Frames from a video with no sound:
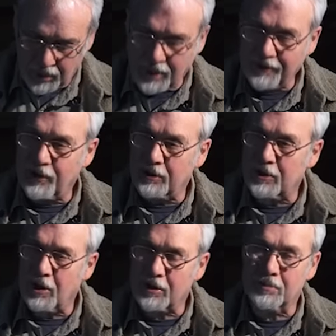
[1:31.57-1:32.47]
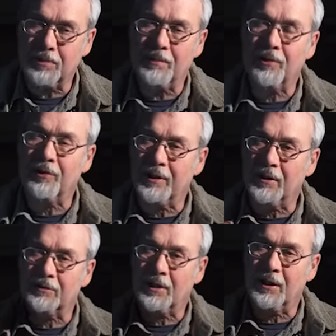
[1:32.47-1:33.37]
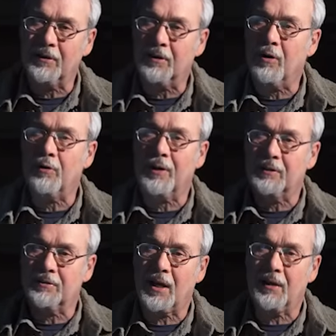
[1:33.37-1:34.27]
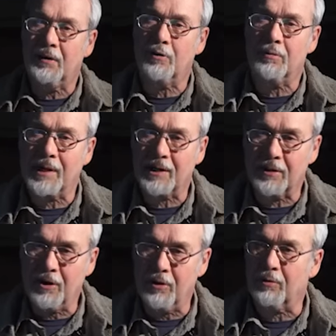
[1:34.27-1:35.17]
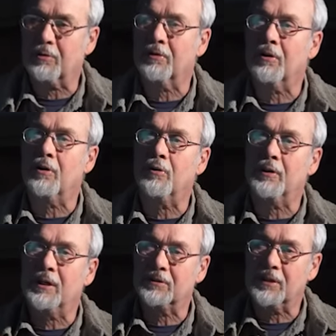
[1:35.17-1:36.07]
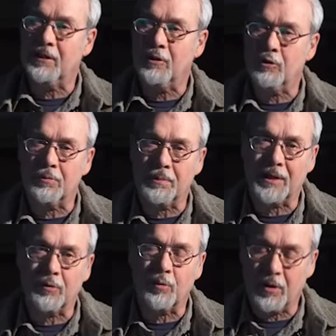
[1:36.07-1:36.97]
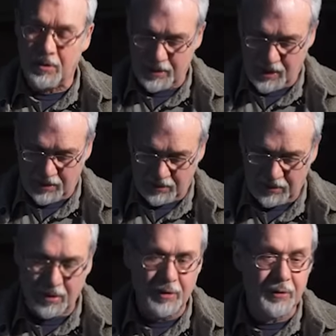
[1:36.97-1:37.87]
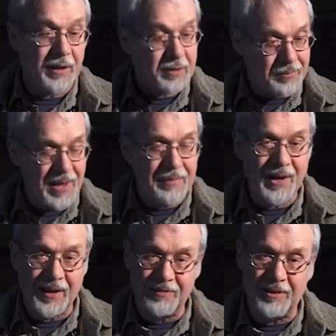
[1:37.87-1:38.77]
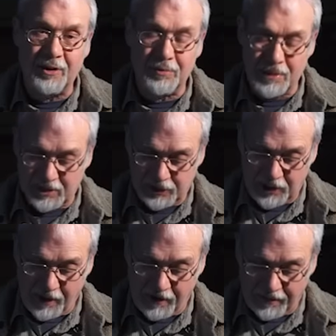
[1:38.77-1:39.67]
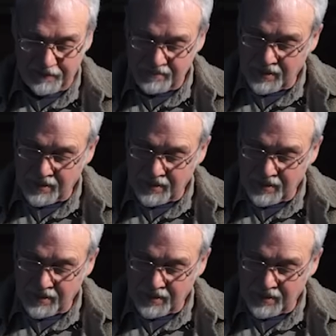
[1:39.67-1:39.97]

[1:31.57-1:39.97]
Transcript: if you talk to people, they'll tell you, oh yes, I know about oak, or oh yes, I know about walnut, or oh yes, maybe I even know about cherry.